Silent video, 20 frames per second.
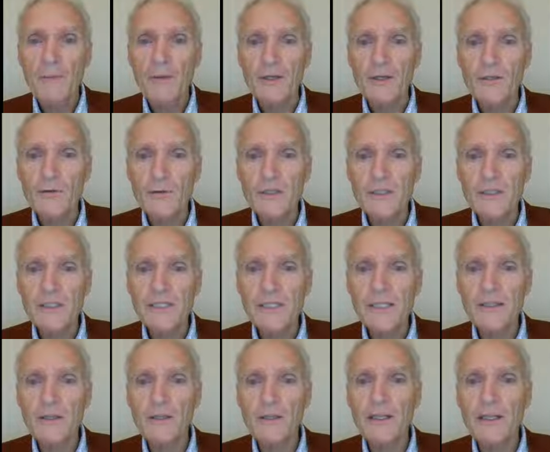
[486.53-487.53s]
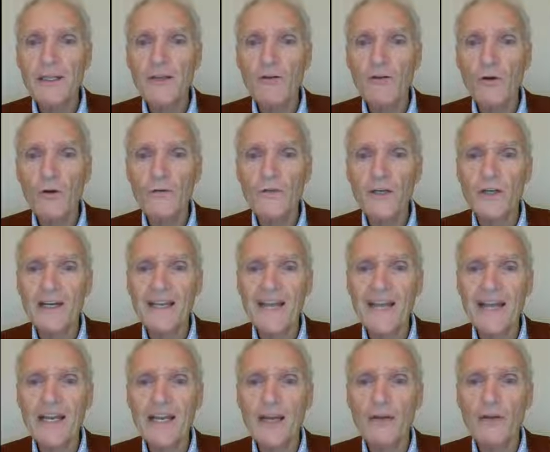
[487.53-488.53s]
But you can see that the ketones are
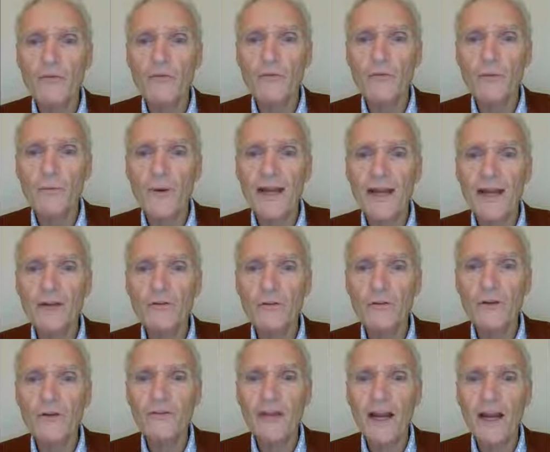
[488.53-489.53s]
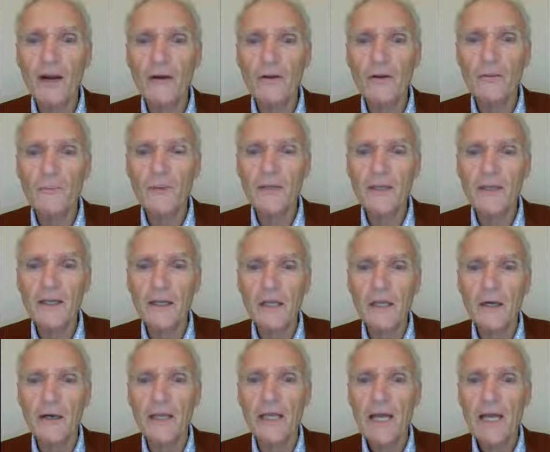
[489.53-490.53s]
getting into the brain. So this area,
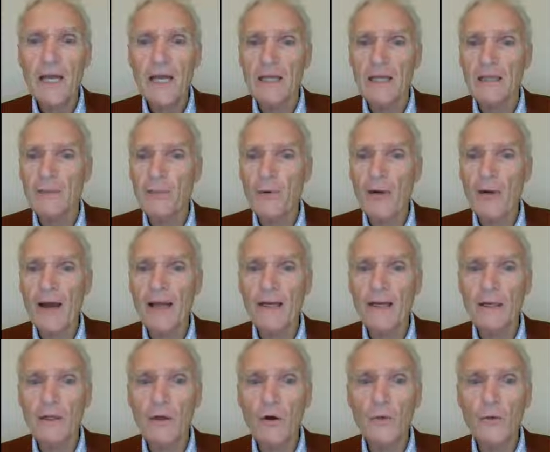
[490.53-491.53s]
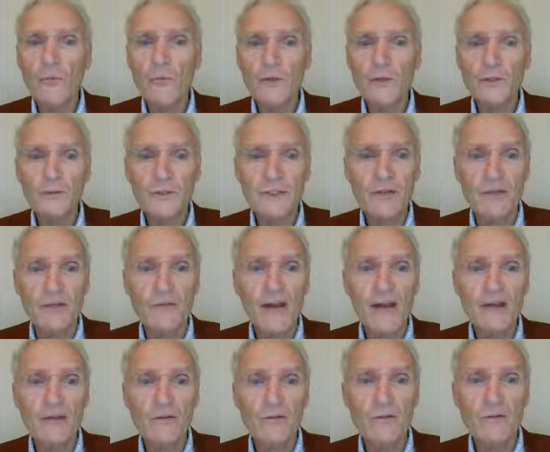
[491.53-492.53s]
particularly in the parietal lobe, which was
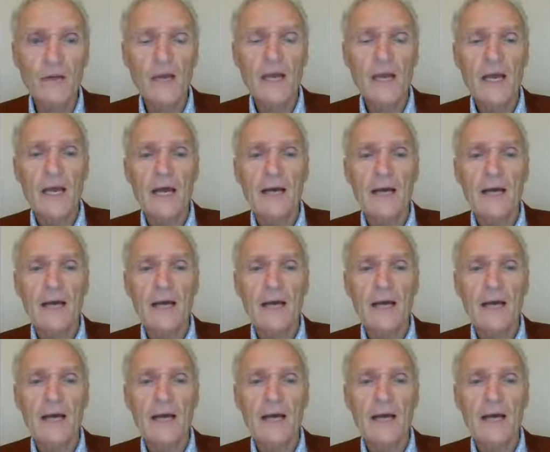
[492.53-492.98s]
defective